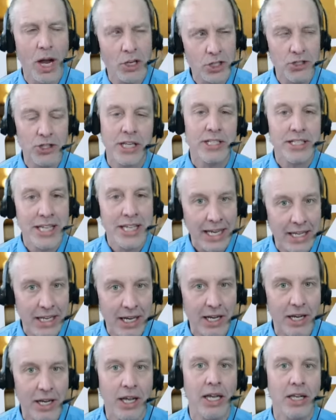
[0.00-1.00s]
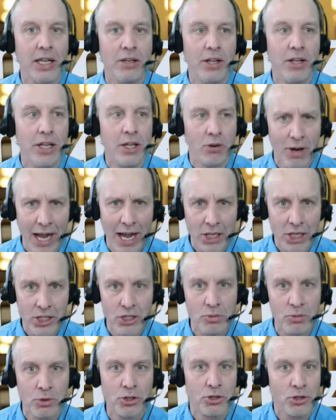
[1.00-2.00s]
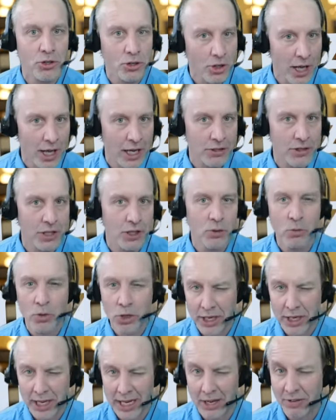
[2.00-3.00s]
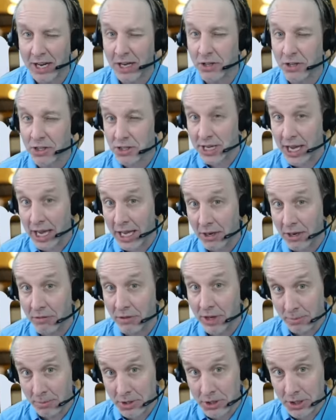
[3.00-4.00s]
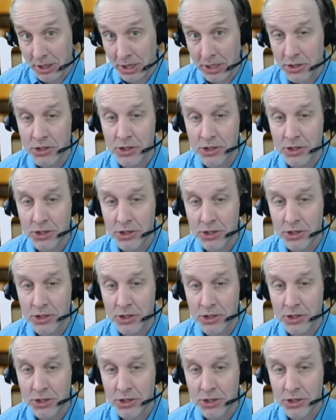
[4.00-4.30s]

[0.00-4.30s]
I should say, data and interactions with your client that you wouldn't have outside of Amazon.